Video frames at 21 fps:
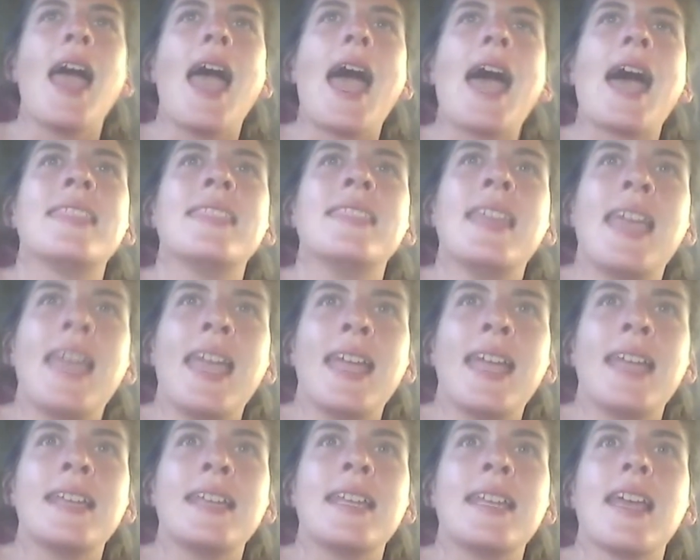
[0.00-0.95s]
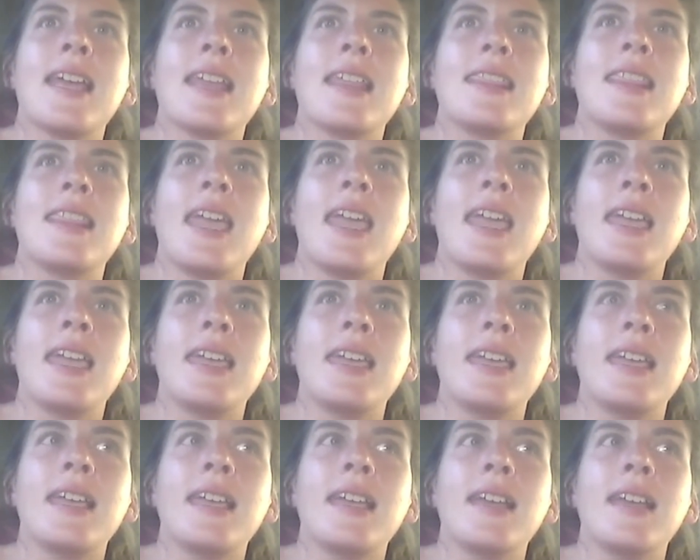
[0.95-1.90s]
and then
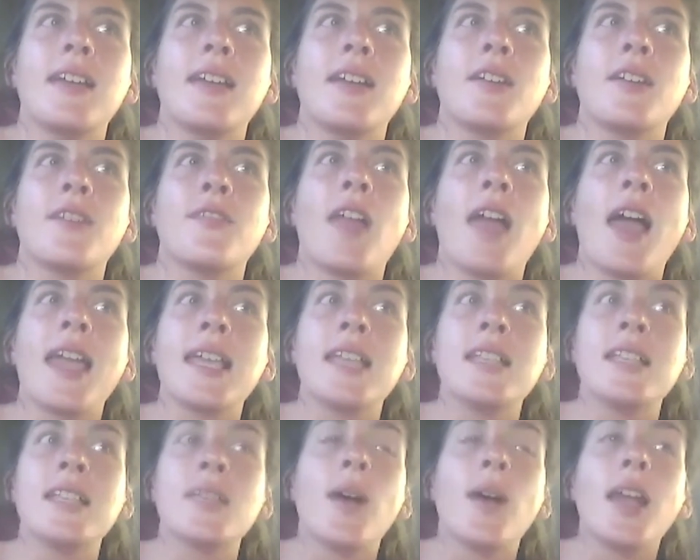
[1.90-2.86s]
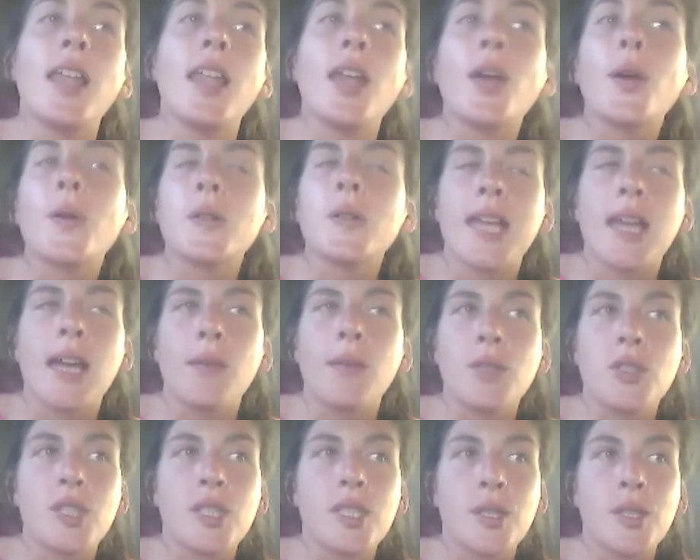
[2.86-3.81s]
they fly into our local town
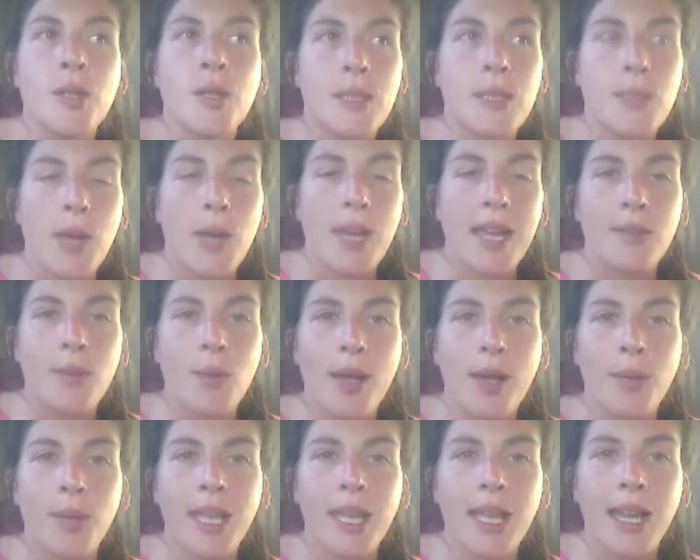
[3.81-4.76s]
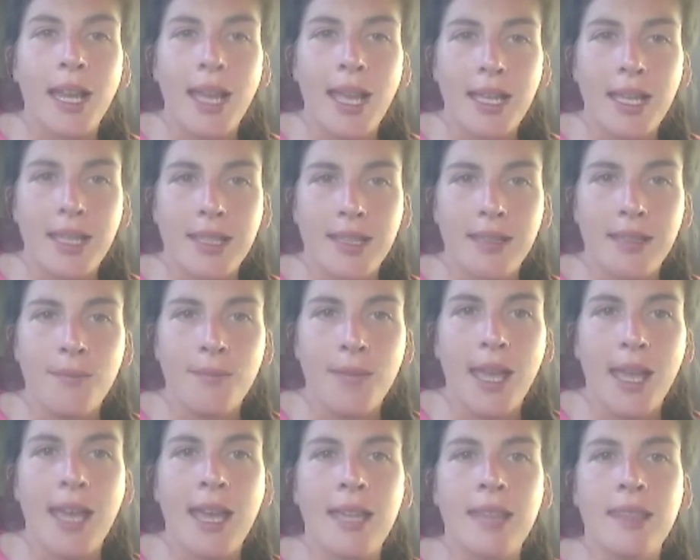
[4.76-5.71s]
which is Hoedspruit where we collect them
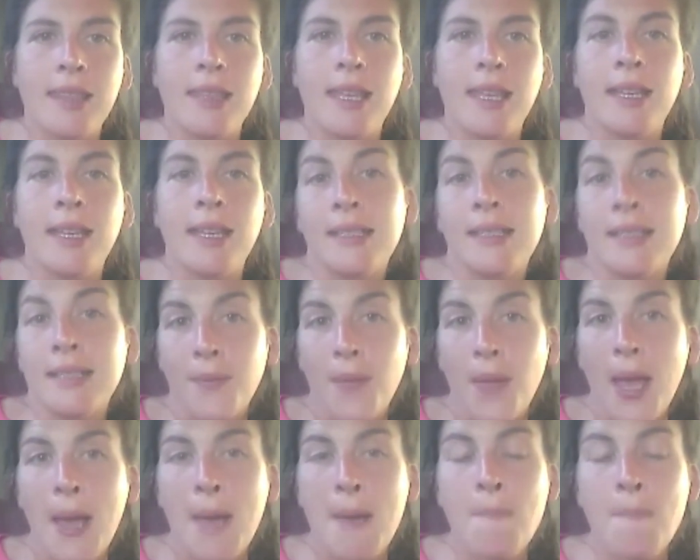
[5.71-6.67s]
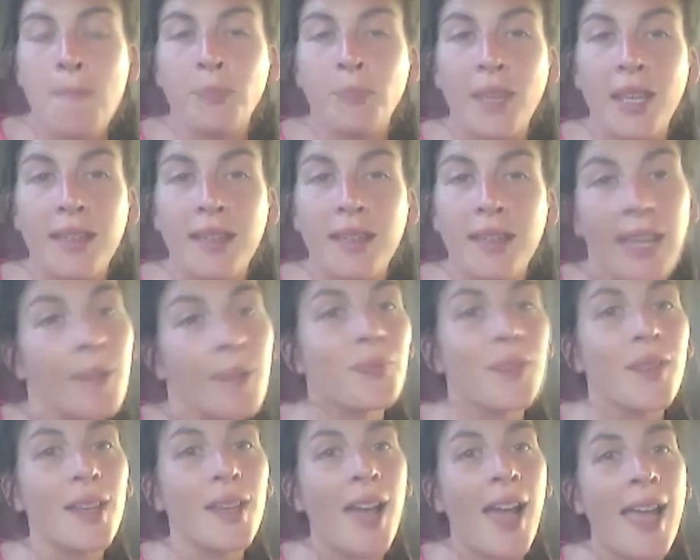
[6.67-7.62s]
and then um, yeah
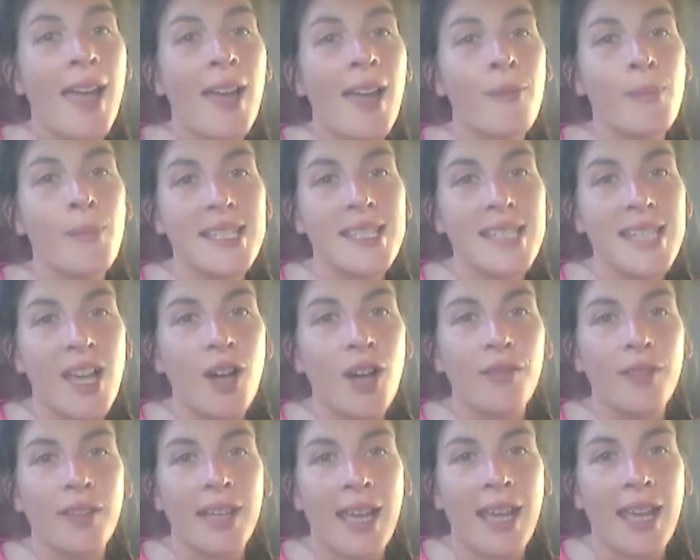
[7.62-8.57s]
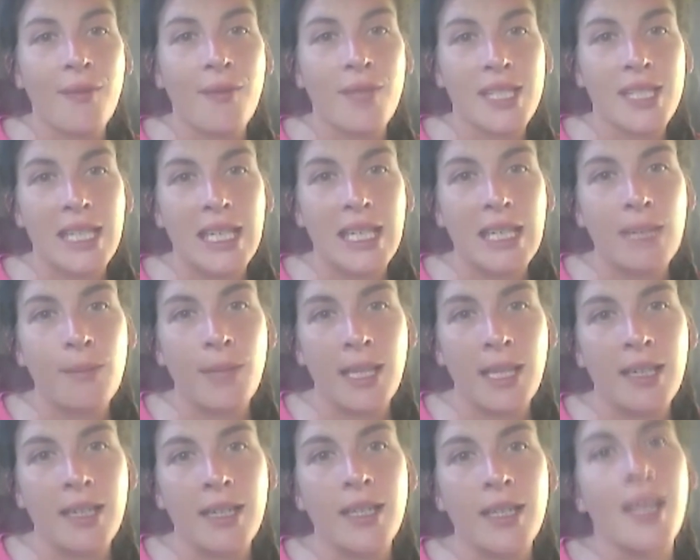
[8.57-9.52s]
i have myself and i have a team
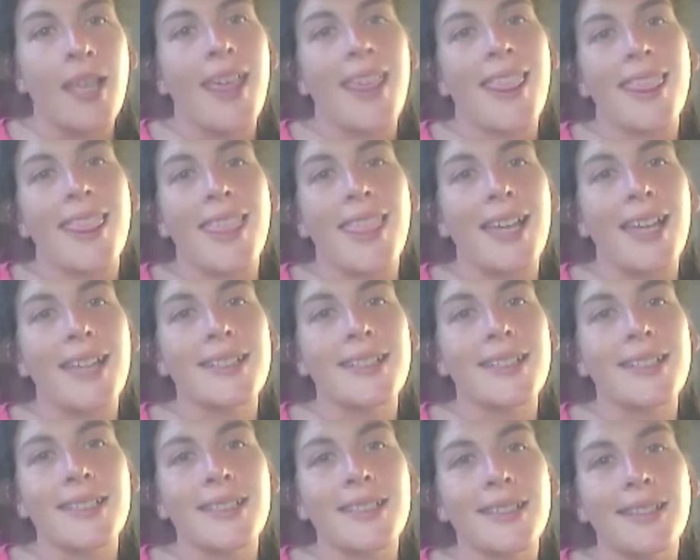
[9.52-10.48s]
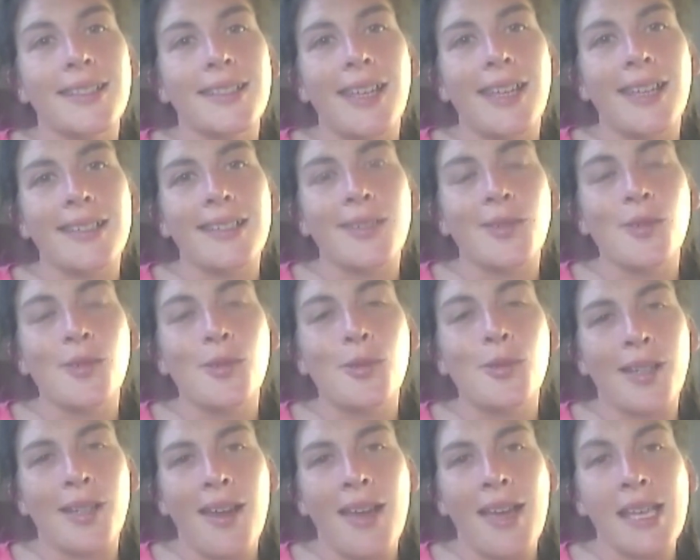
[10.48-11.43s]
here that that
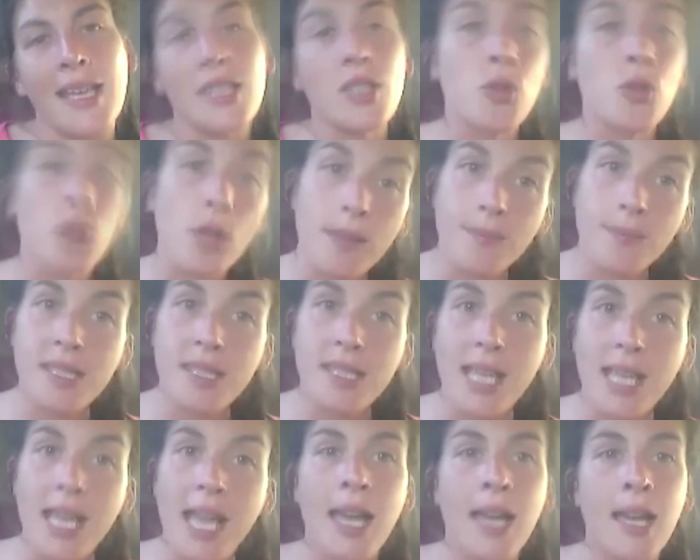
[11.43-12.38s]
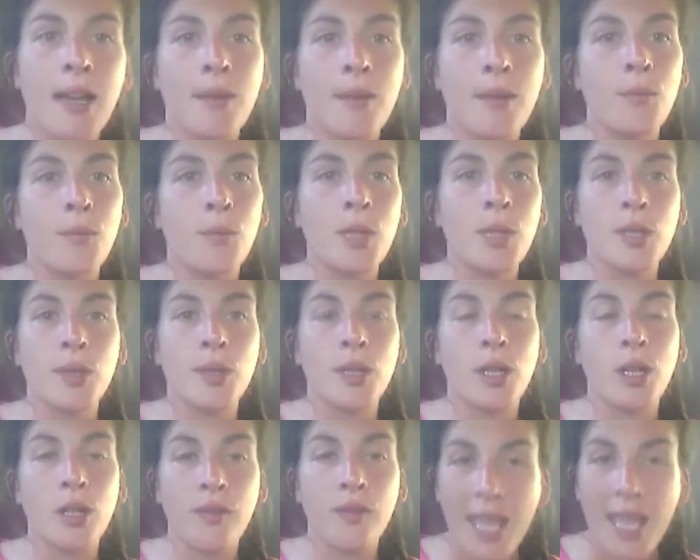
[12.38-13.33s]
organize trips um, we do a
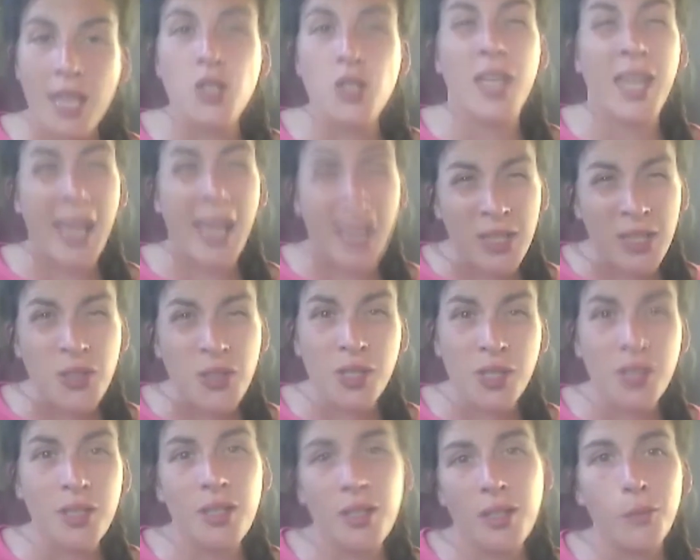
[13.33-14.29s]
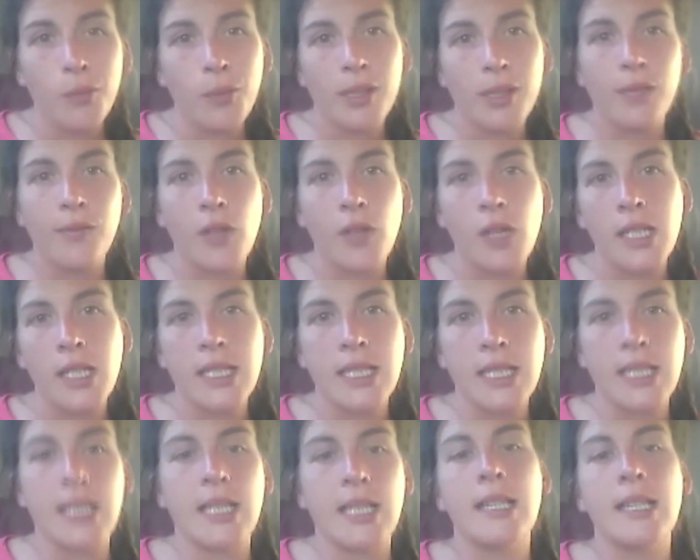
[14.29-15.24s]
lot of education with the
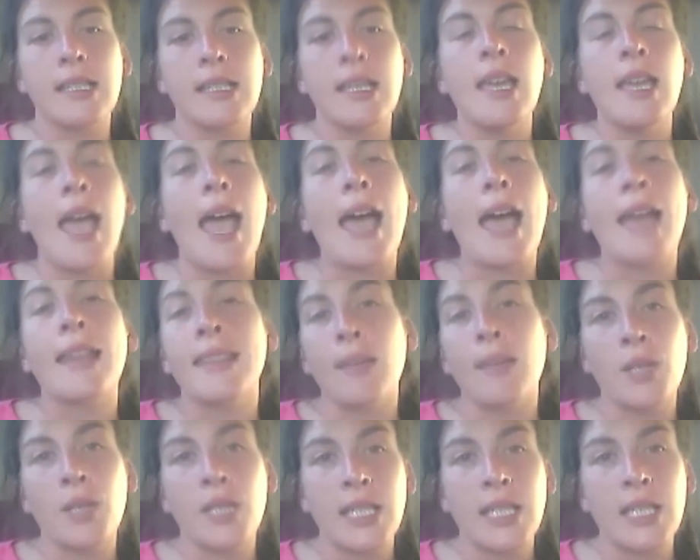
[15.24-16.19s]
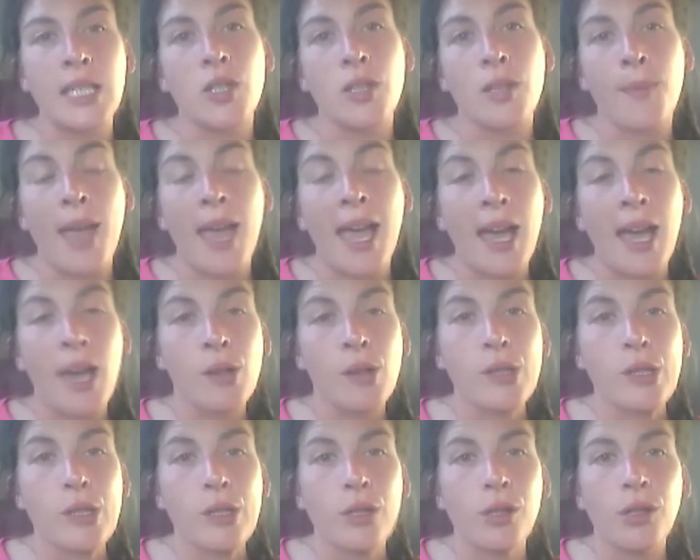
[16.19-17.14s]
volunteers and then we teach them
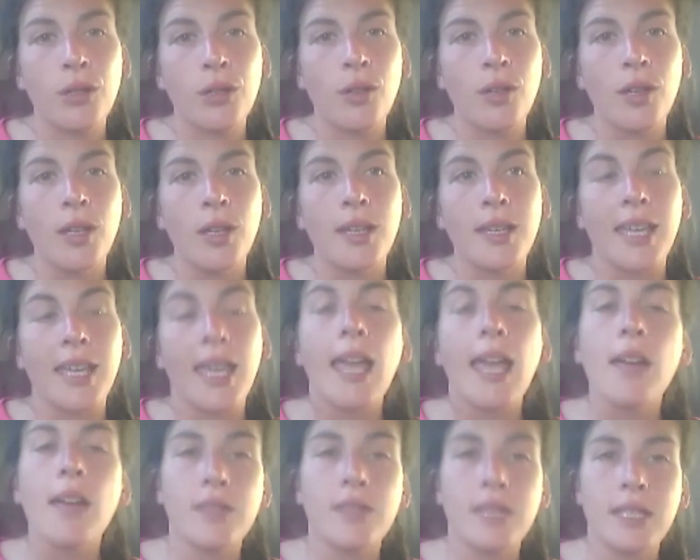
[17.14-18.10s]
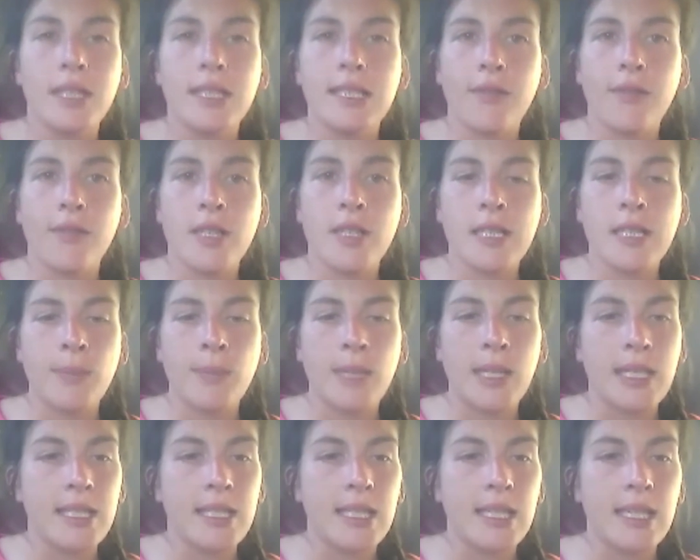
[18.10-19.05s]
how to care for these different
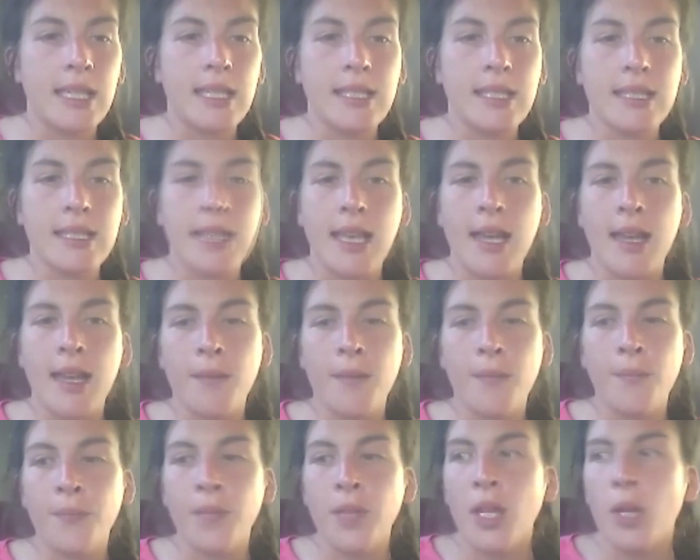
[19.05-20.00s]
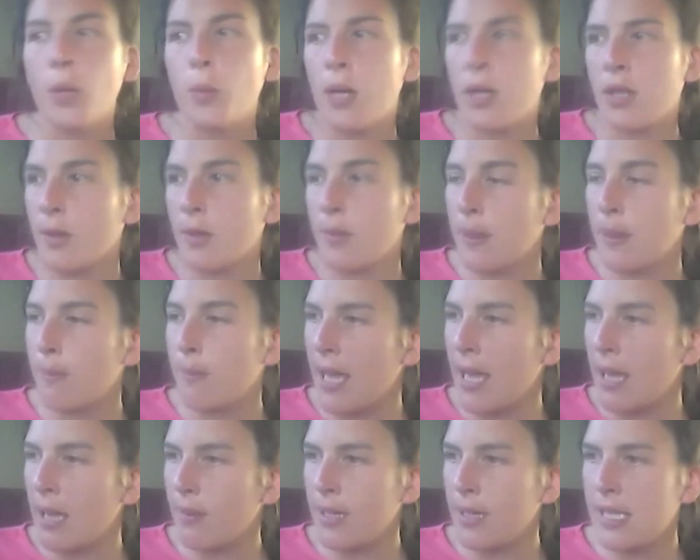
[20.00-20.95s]
species, um, whether it be
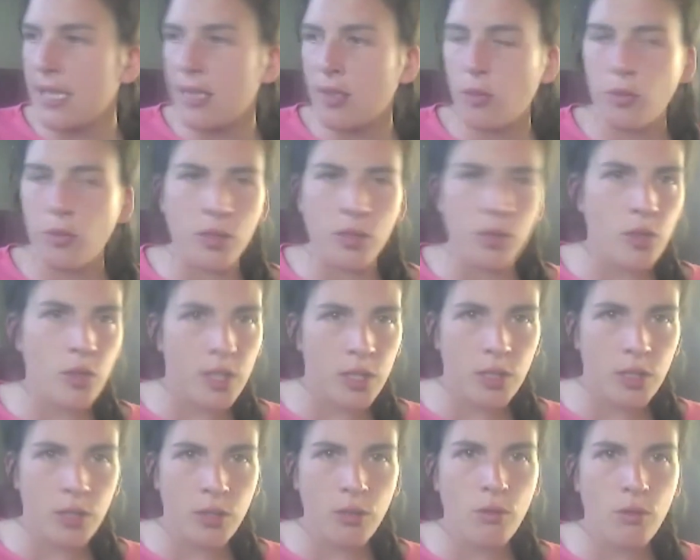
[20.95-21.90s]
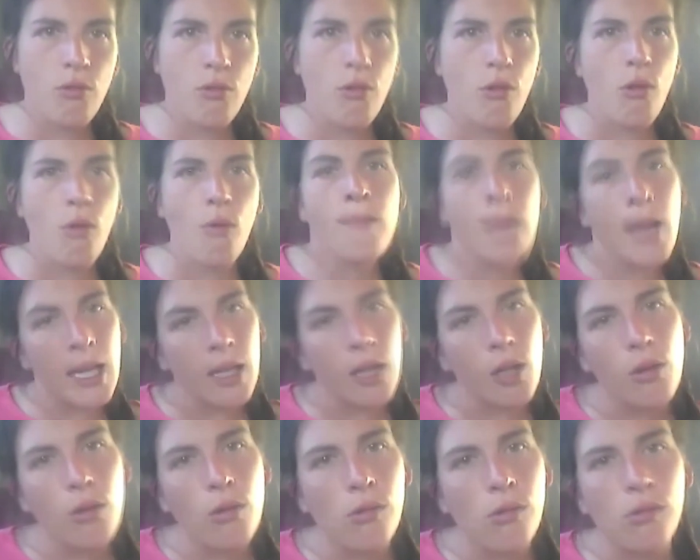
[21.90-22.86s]
babies or nutritional or
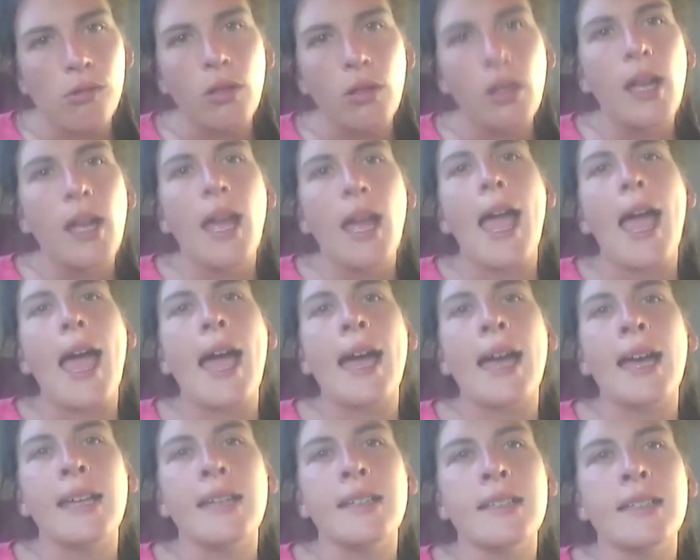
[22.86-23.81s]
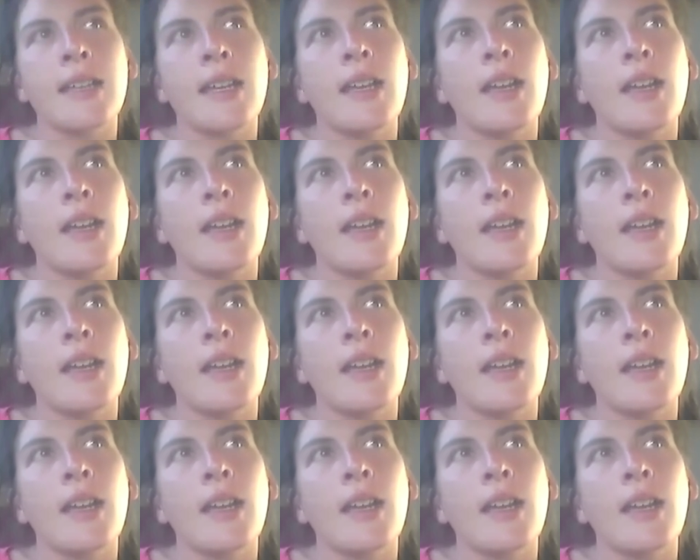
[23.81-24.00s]
medical, and